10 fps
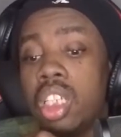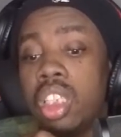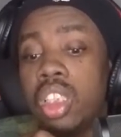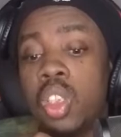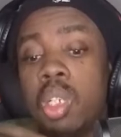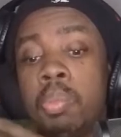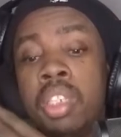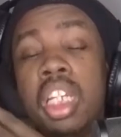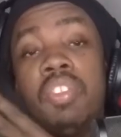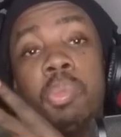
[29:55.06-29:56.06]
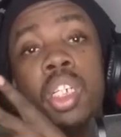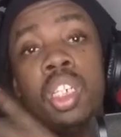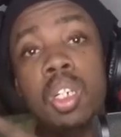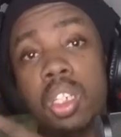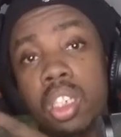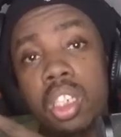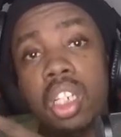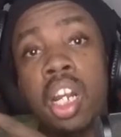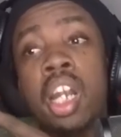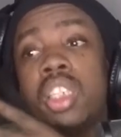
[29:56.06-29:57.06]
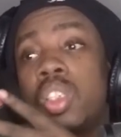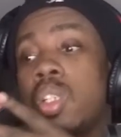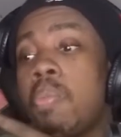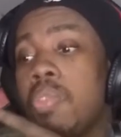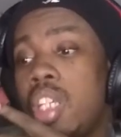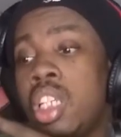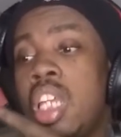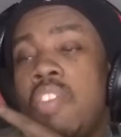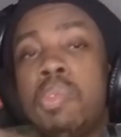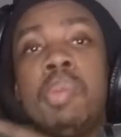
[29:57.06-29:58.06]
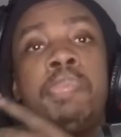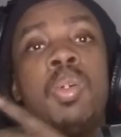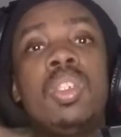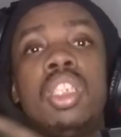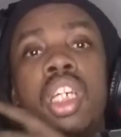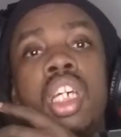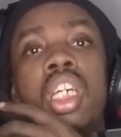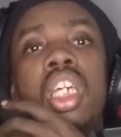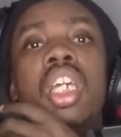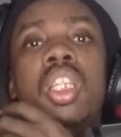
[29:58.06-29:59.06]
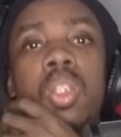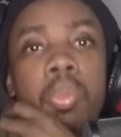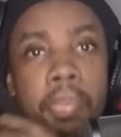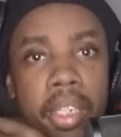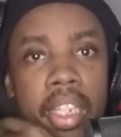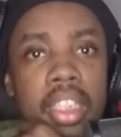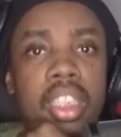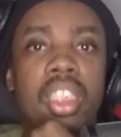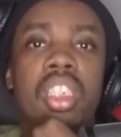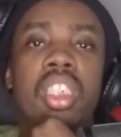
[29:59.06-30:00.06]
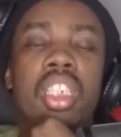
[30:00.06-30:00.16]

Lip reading: something need to be done or something need to be put into place,